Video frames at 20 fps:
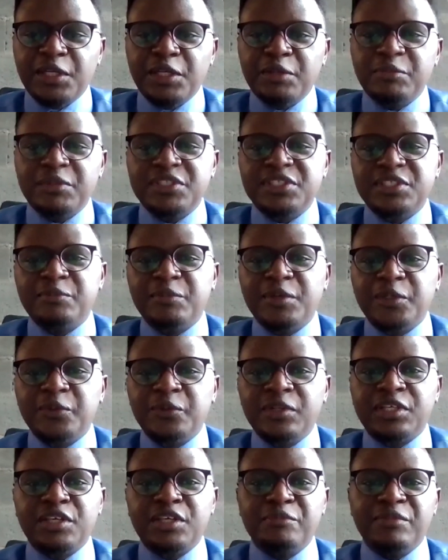name is
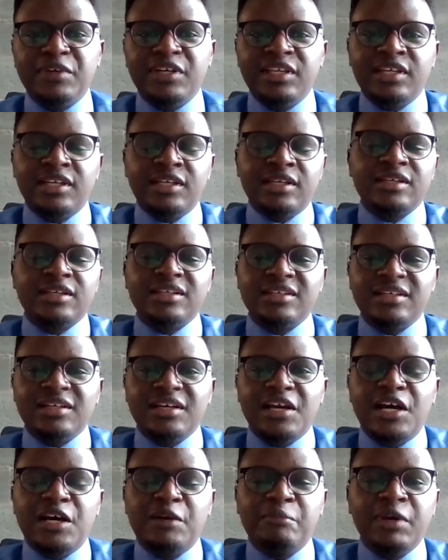Emmanuel Kimani.
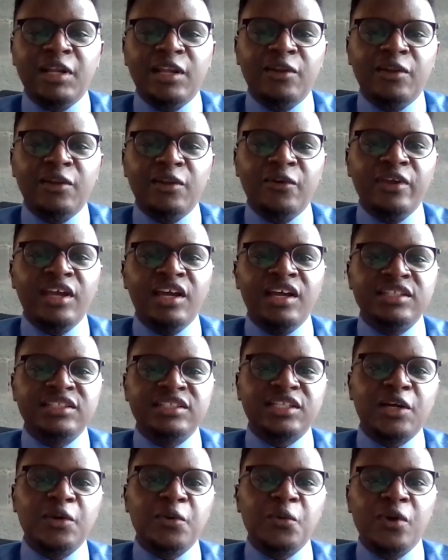I'm a lawyer at
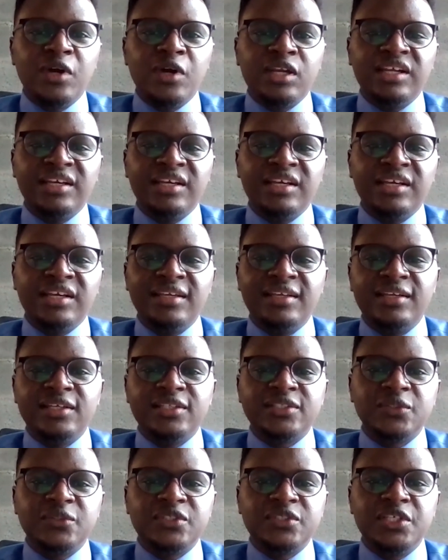Kangwana in
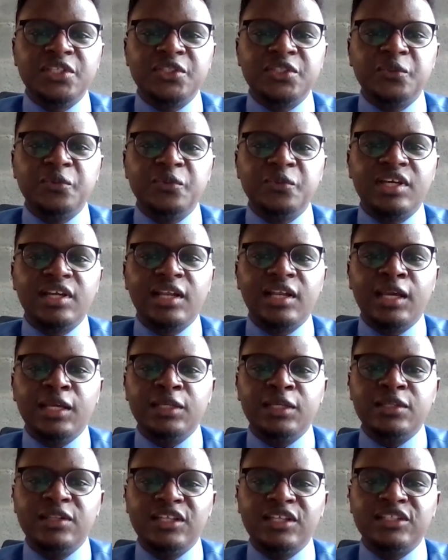association with Clyde.
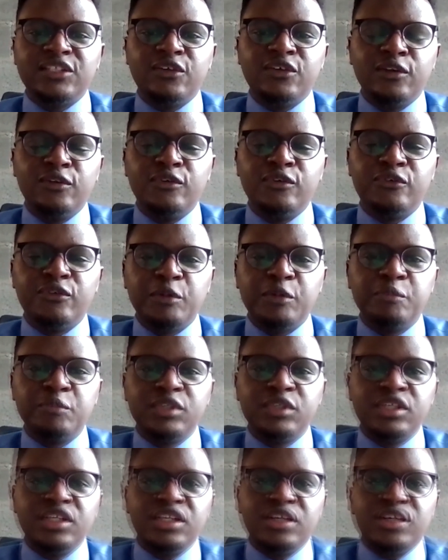That's our law firm.
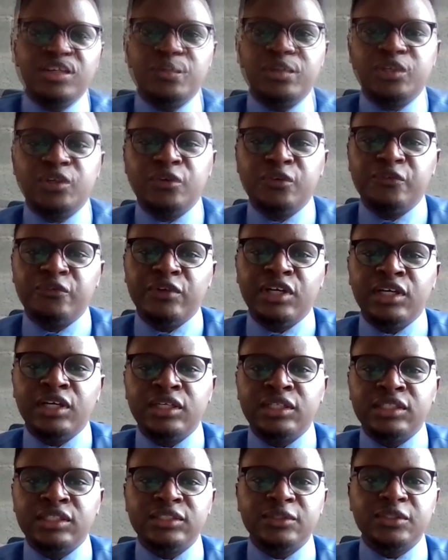We
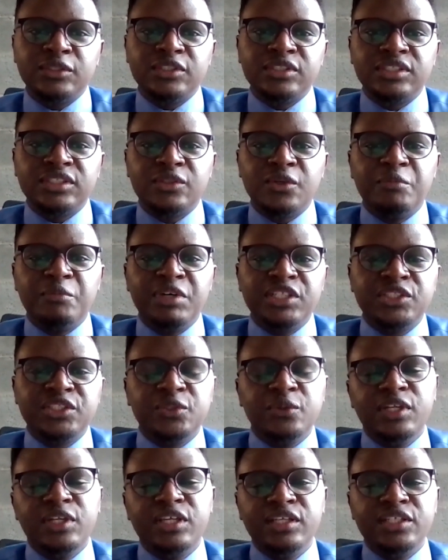offer
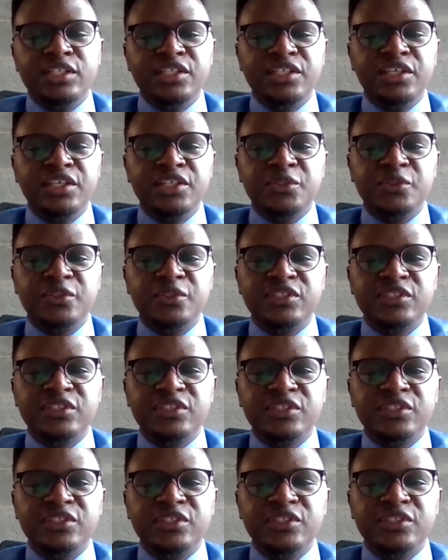commercial and litigation
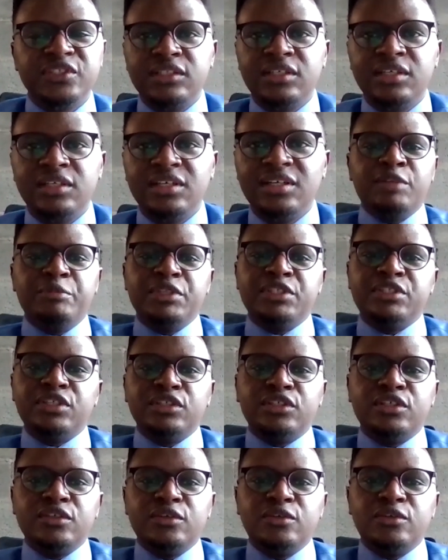services. I'll be
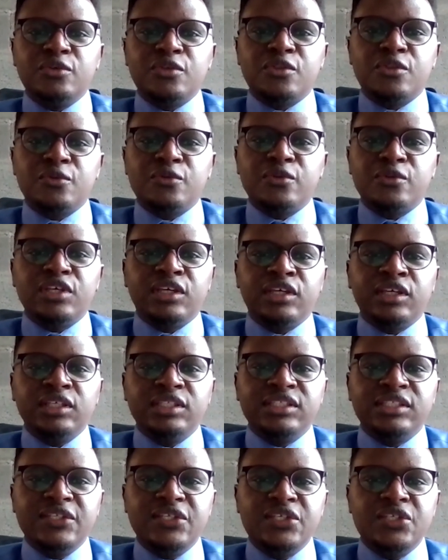taking you through the
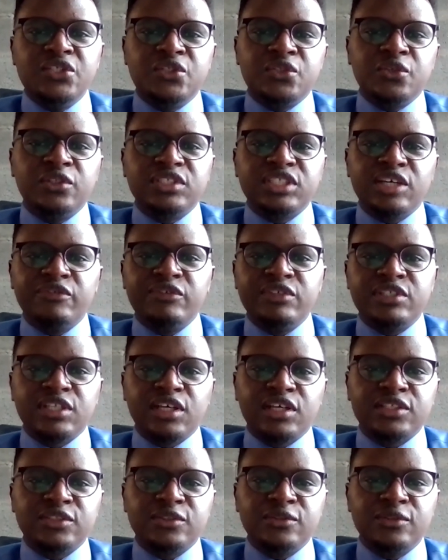digital service
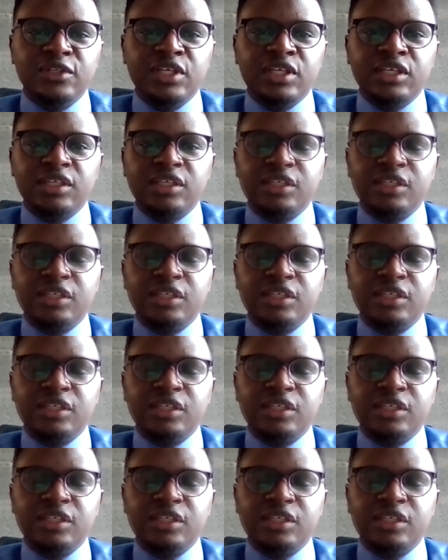tax today.